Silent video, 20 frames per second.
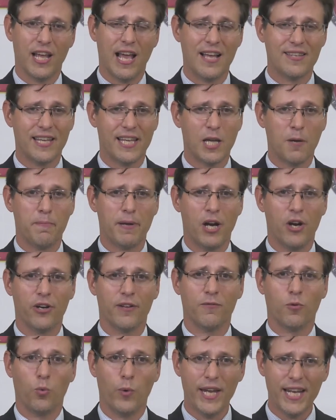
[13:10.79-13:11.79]
as a
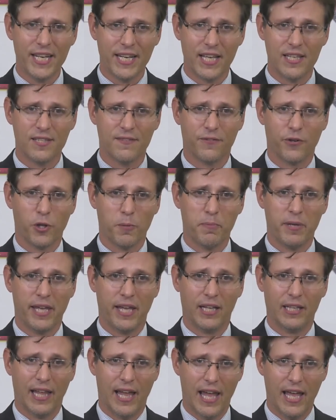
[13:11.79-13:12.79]
comparative weakness for the
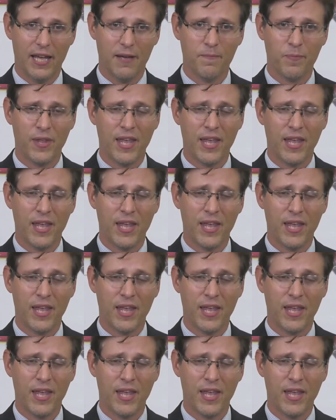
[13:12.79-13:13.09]
PLA